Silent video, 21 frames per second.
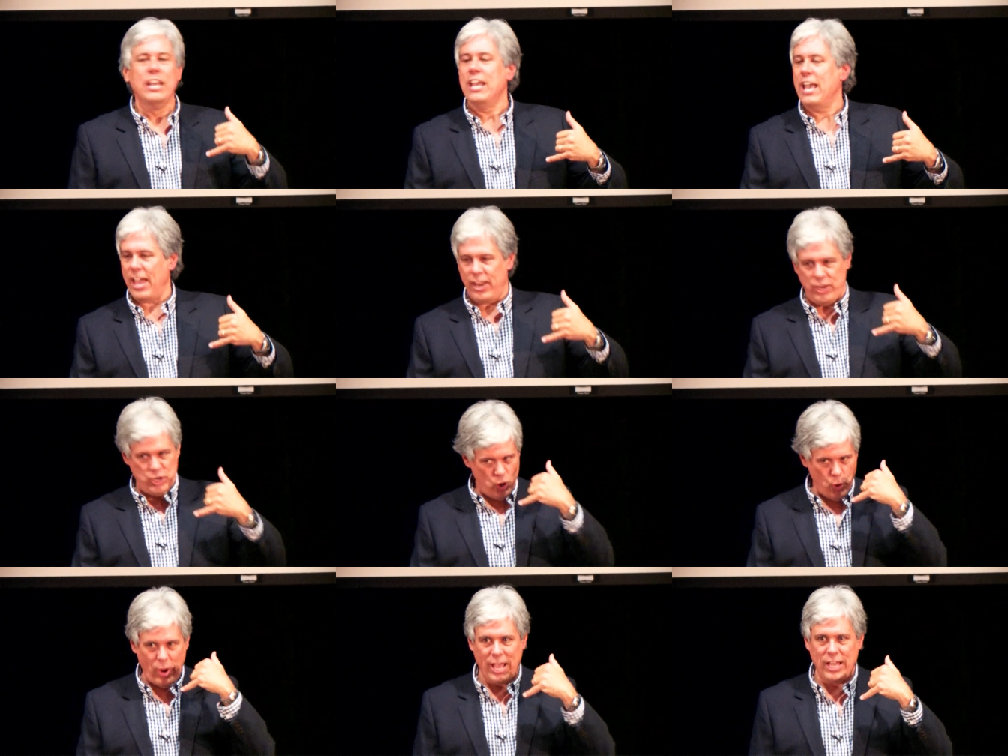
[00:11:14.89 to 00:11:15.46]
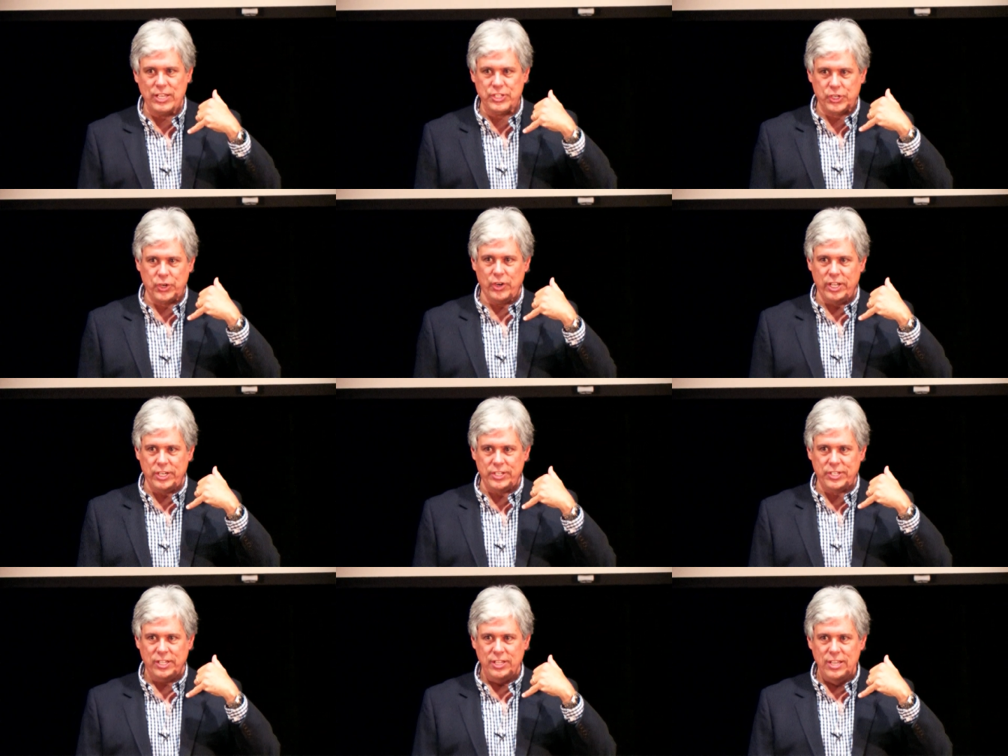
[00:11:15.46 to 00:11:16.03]
and you answer
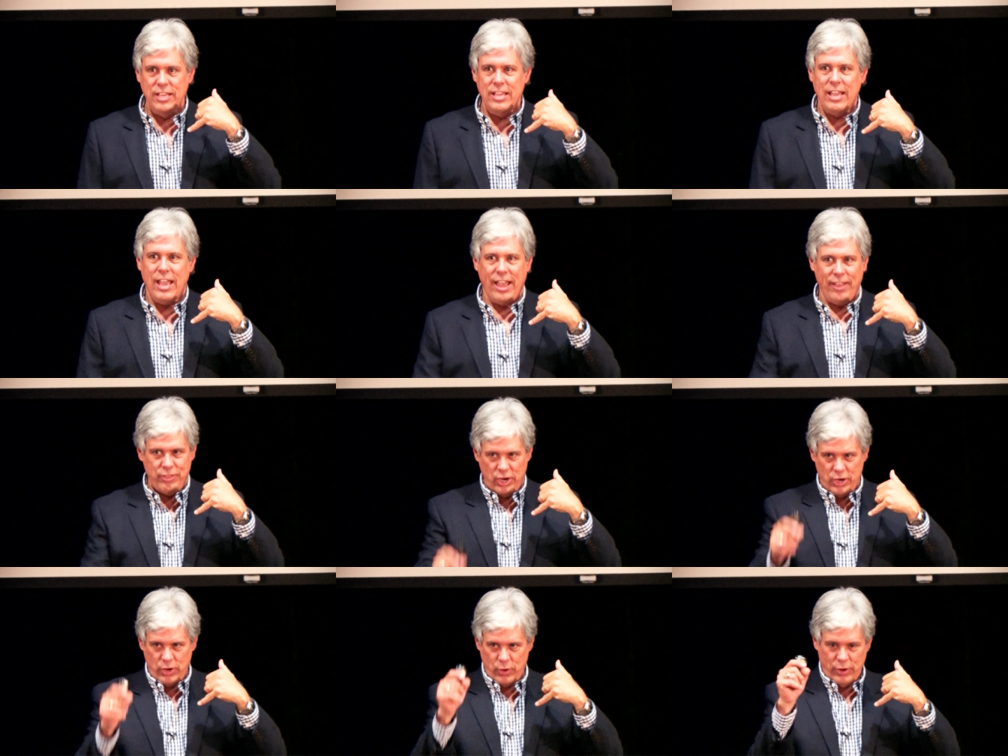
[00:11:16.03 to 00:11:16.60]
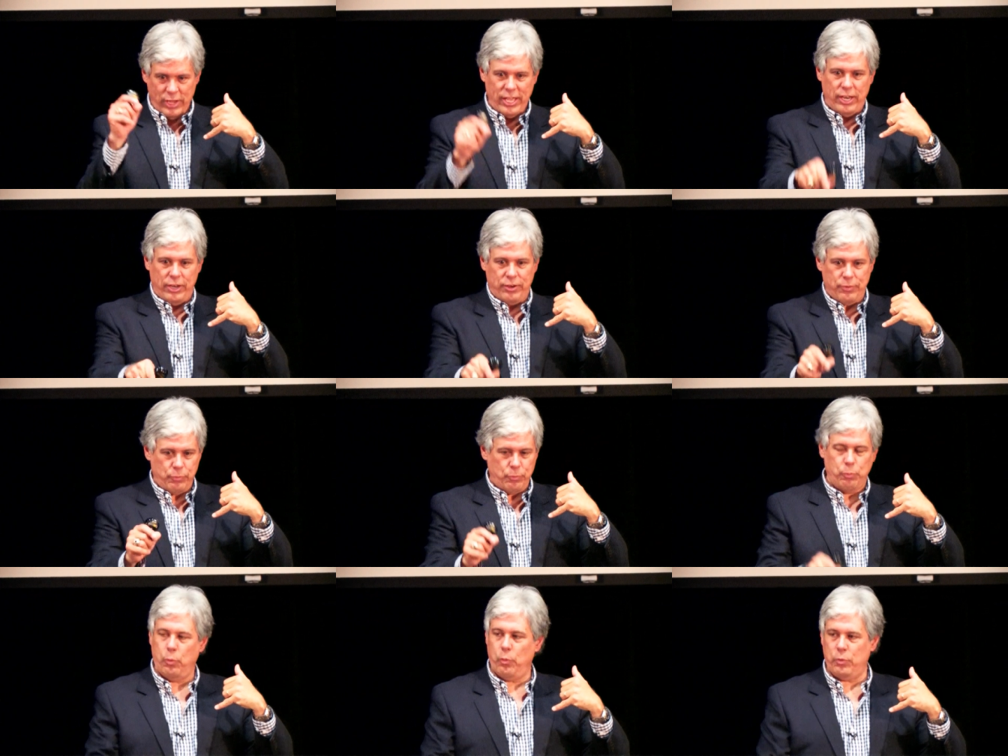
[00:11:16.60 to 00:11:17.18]
it and then you hit,